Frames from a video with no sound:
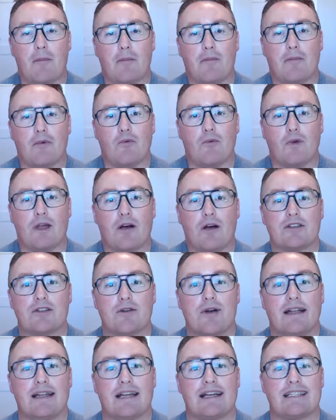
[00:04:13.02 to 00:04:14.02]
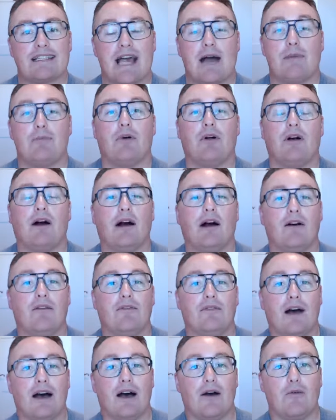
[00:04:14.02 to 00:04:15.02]
We also had an example of
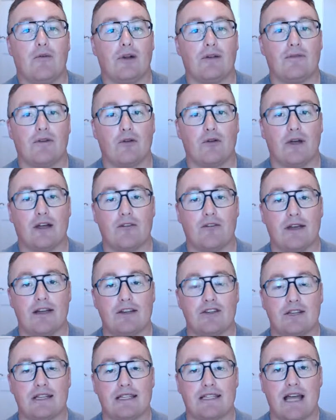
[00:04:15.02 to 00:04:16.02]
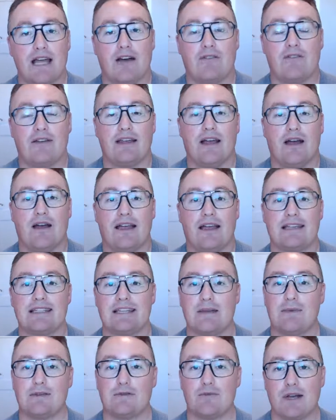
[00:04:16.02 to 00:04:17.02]
one of our recreation staff. His
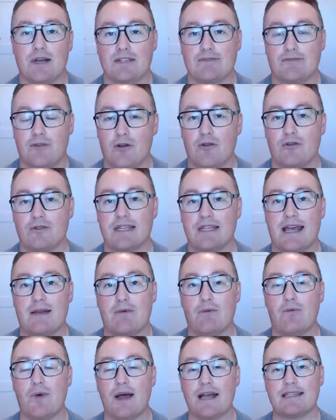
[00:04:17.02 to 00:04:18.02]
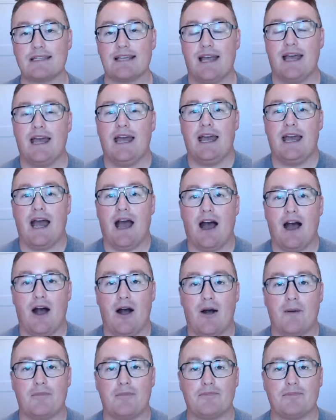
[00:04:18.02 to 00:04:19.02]
name is Wes Froze, and Wes
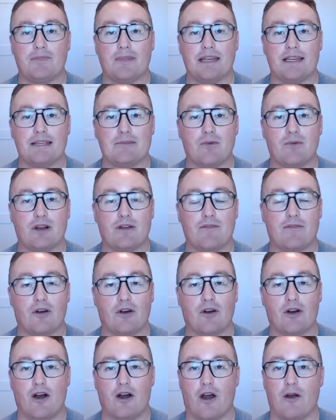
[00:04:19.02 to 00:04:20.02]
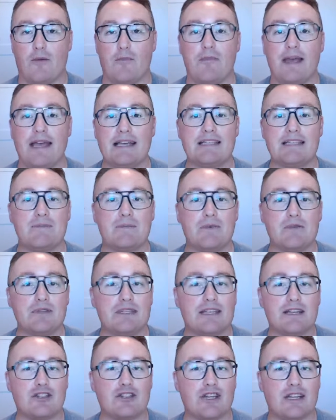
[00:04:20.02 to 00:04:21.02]
is one of our amazing
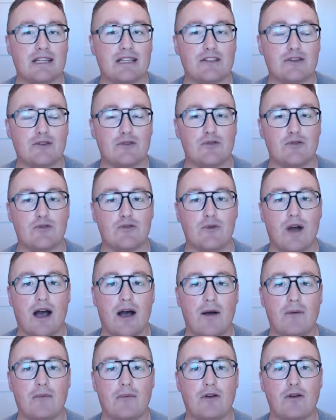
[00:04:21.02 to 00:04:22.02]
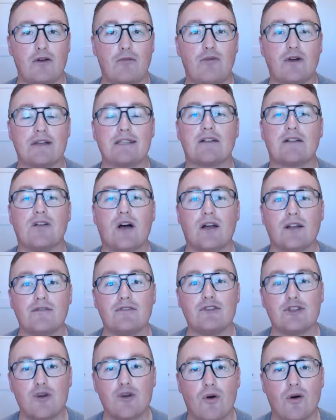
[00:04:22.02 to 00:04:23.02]
musicians who brings a lot of
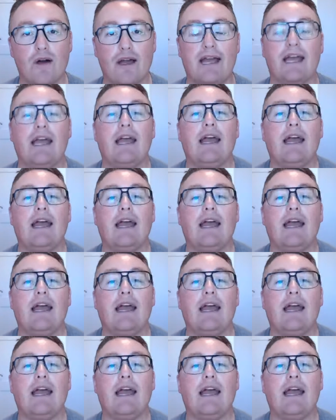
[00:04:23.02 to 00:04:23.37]
joy